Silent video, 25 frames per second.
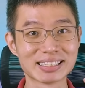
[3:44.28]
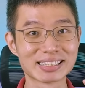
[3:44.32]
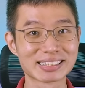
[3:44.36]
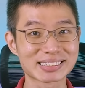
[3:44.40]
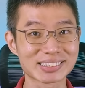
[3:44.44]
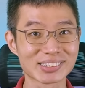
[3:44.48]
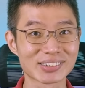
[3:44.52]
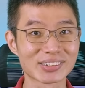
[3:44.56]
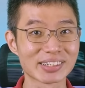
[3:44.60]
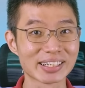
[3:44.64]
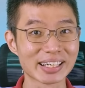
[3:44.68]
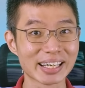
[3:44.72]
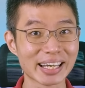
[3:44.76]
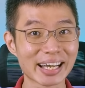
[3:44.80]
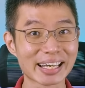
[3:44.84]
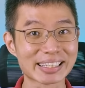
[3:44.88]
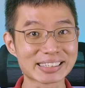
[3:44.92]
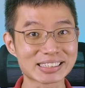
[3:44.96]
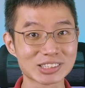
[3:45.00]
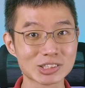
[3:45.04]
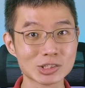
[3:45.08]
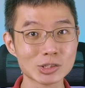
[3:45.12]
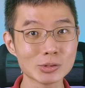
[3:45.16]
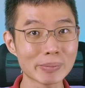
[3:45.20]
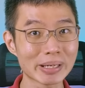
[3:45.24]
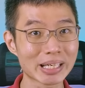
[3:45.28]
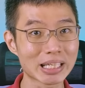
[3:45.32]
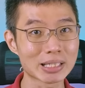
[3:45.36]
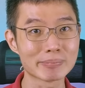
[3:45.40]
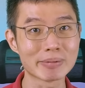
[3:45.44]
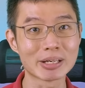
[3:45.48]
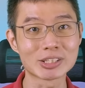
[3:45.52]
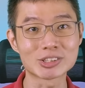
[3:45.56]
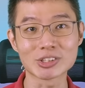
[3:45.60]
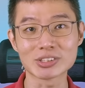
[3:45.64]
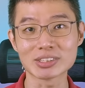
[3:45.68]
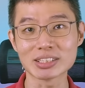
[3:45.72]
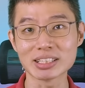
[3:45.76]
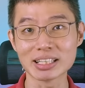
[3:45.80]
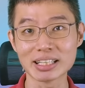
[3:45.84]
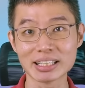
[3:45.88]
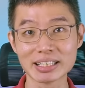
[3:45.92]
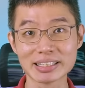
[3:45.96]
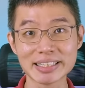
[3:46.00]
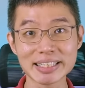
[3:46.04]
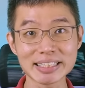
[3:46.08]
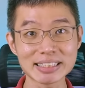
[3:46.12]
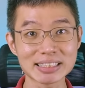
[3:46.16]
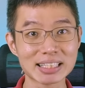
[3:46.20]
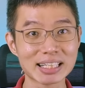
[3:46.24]
So, as you might imagine,
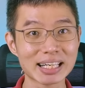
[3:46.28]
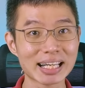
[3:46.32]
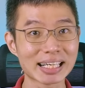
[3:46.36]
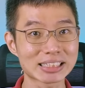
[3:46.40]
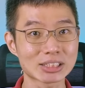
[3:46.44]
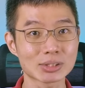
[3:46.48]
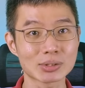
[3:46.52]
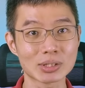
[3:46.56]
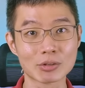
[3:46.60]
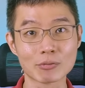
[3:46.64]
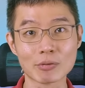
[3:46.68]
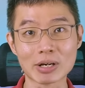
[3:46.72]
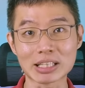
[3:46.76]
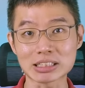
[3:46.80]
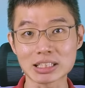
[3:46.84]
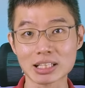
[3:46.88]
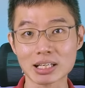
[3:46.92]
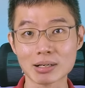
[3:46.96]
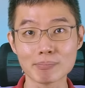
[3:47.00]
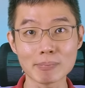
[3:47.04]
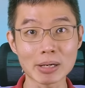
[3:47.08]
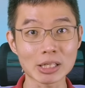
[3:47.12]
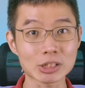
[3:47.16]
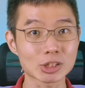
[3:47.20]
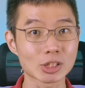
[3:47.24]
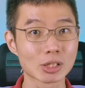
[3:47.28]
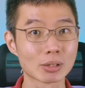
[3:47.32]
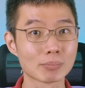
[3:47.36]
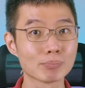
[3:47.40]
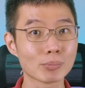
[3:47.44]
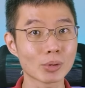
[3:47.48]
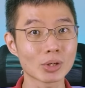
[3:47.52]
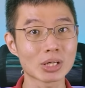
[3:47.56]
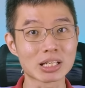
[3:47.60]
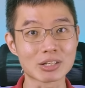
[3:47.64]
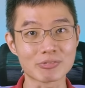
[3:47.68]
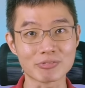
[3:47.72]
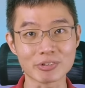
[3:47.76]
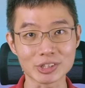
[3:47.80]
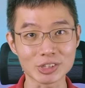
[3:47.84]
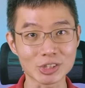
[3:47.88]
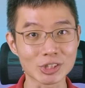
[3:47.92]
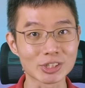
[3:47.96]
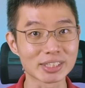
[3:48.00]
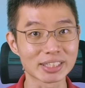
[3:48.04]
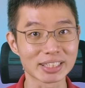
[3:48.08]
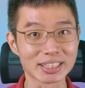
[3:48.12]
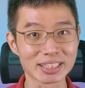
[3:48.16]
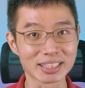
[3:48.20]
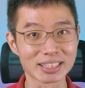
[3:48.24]
this lets you invest much more
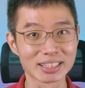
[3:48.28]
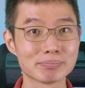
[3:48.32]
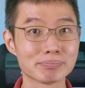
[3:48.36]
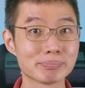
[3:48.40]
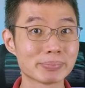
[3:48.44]
efficiently.